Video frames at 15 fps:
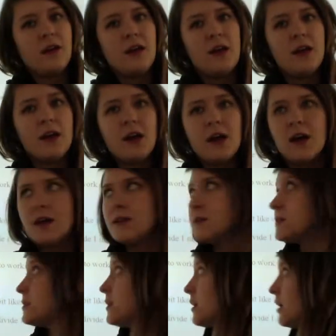Hey
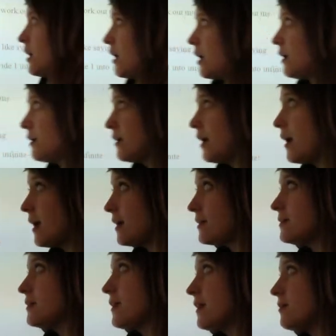guys!
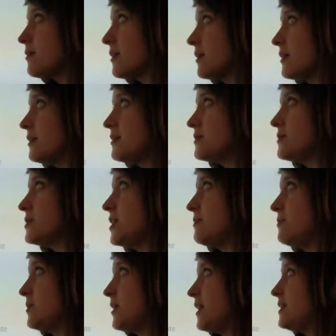Alright, today we're going to do
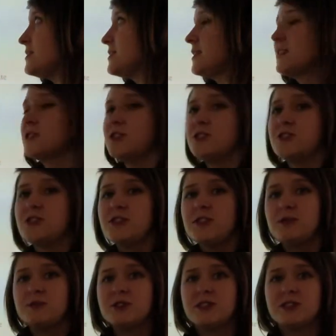Chapter 8, Section
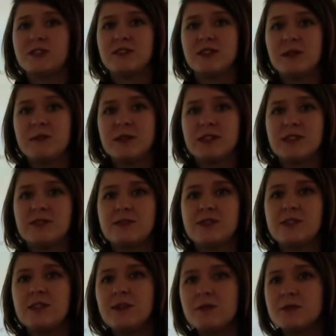2, which is limits of
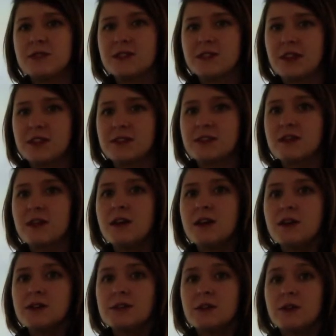sequences.
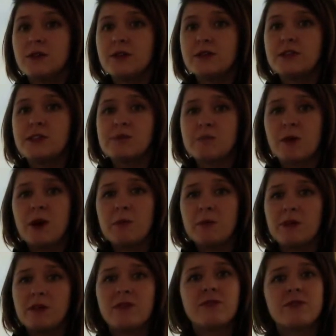So this is
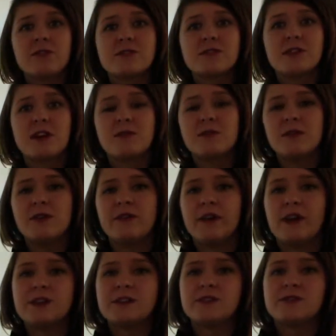probably the first time that you
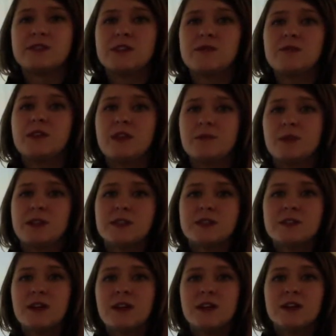guys have seen limits,
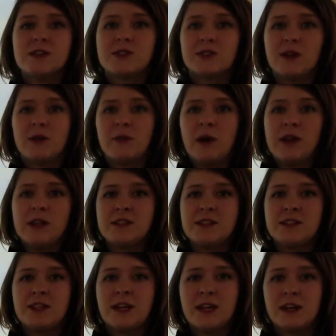so I wanted to
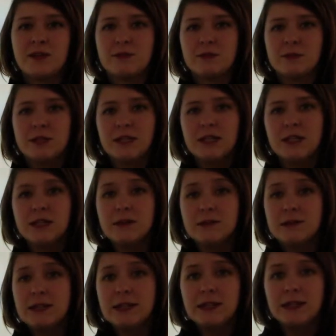take it
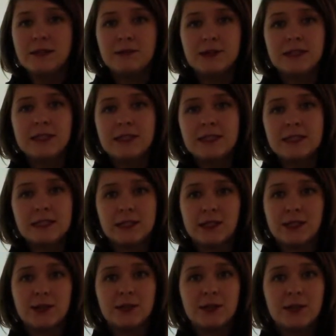really
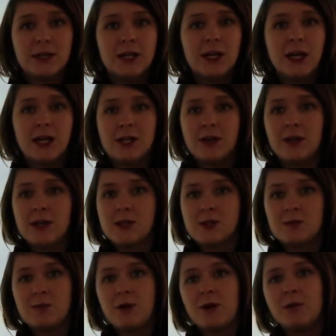slow, and you guys
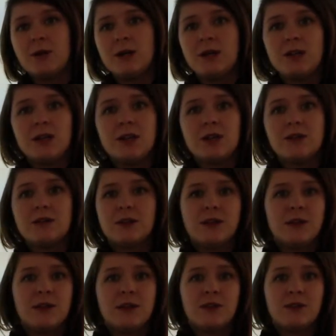are probably going to get
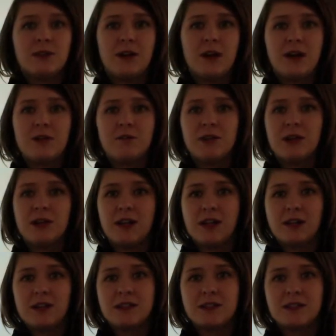really annoyed, but at
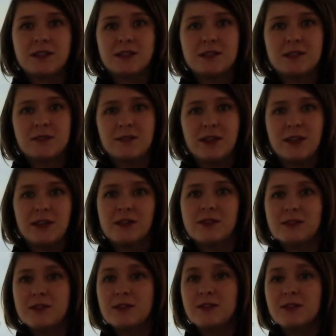least this is a video
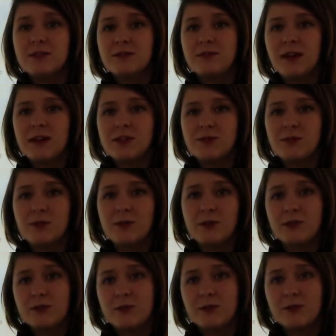so you can fast forward
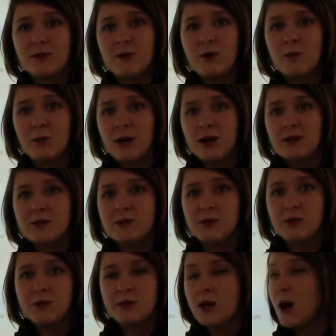through all my
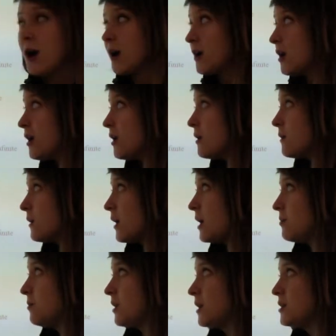slow talk.
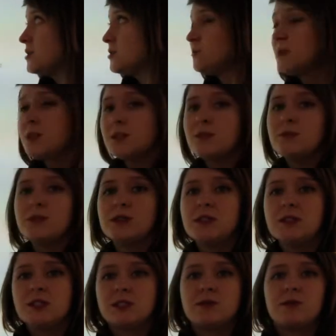Okay, but I really
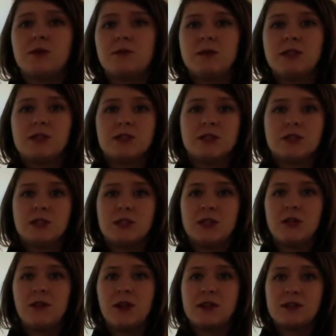just want to make sure that
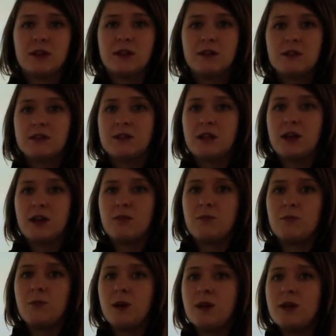you guys understand
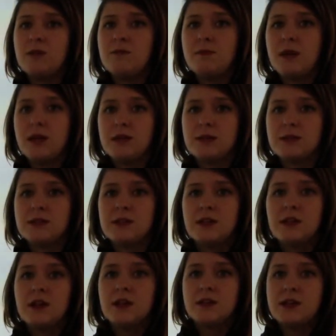what it means
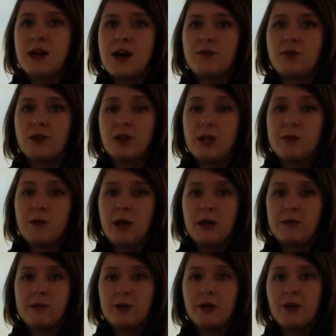to have a limit.
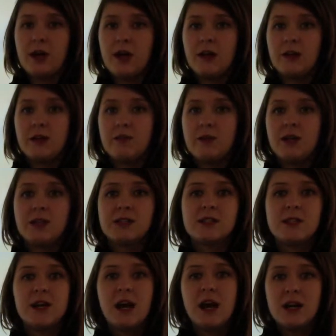Okay, a limit is
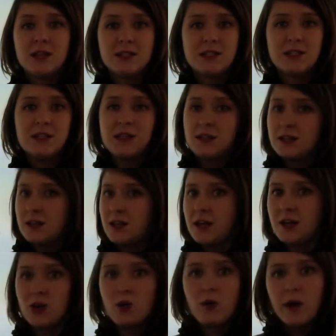not an
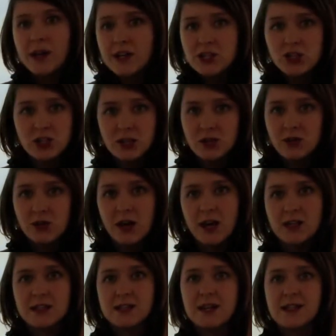equation, okay,
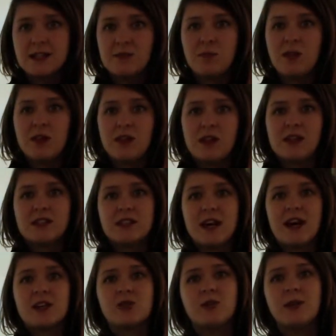it's not something that it's
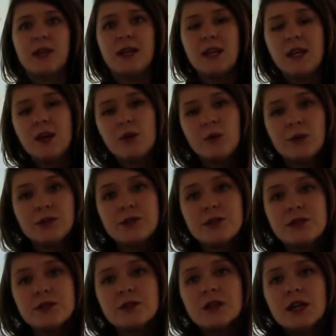actually equal
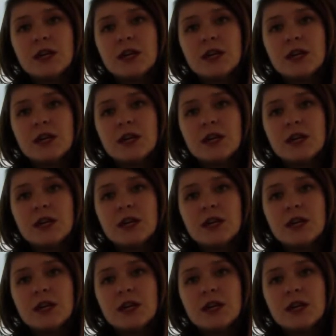to,